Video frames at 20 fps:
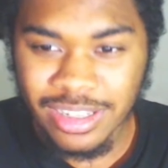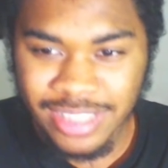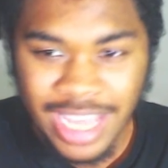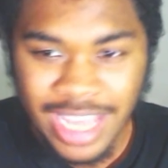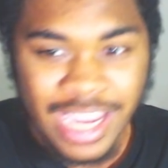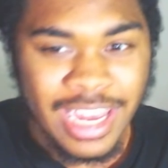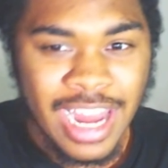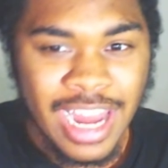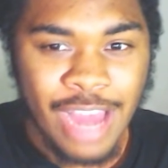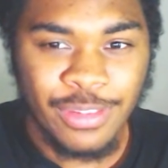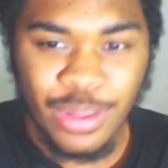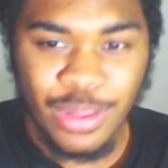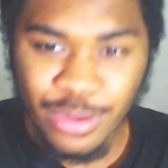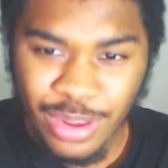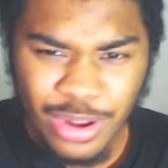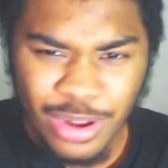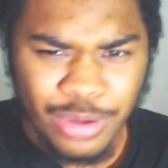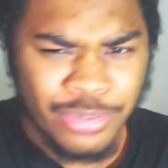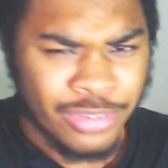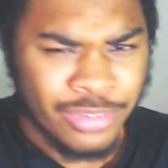Second half,
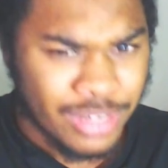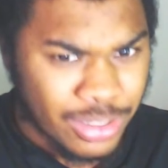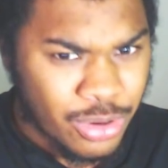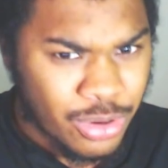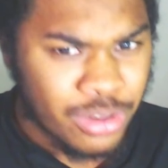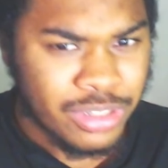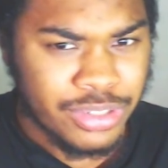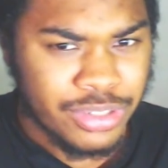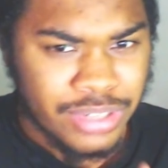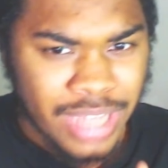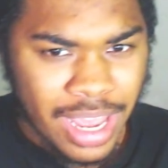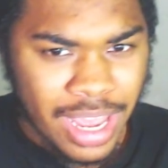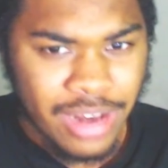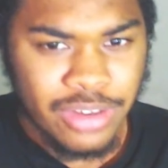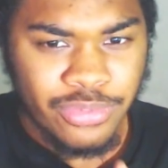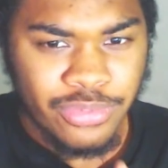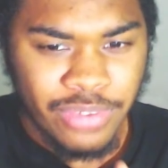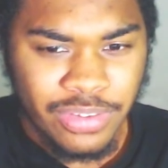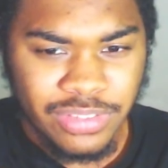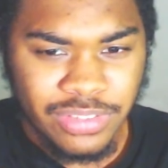a good
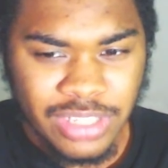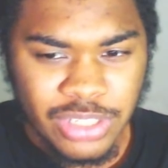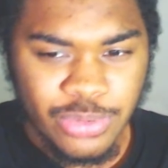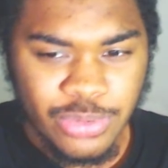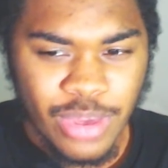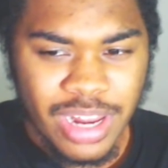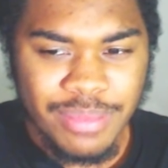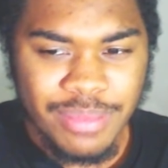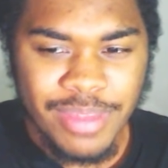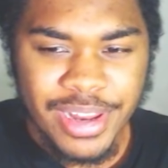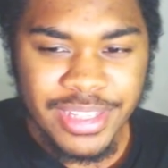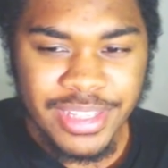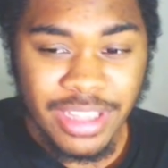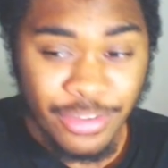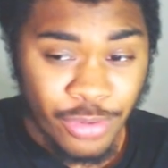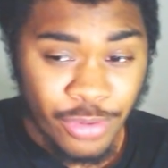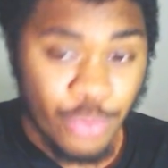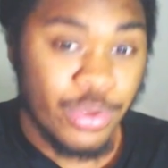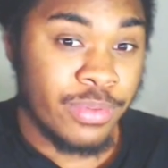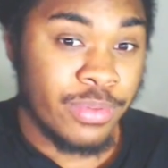10, 15, 20 minutes, I
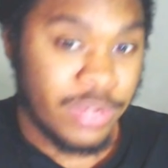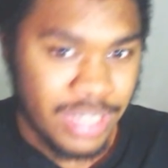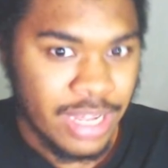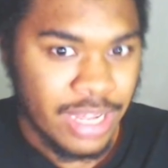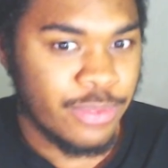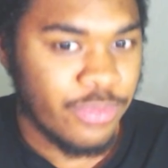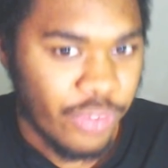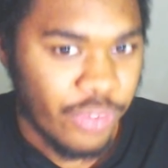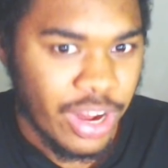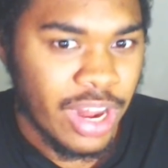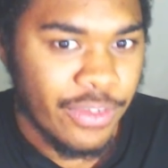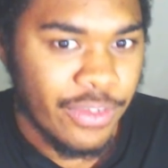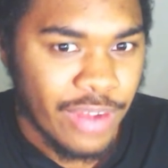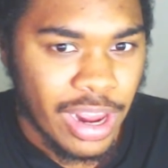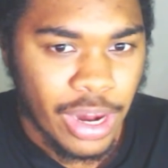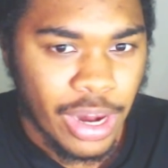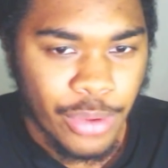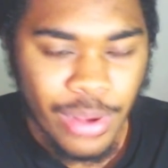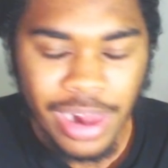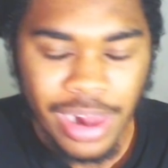thought we did really,
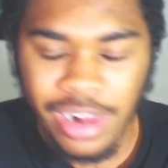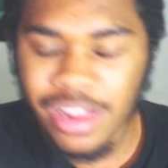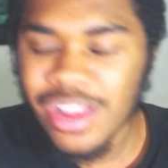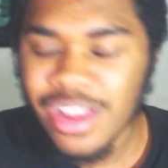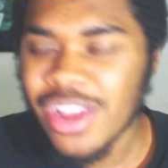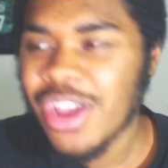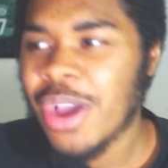really well.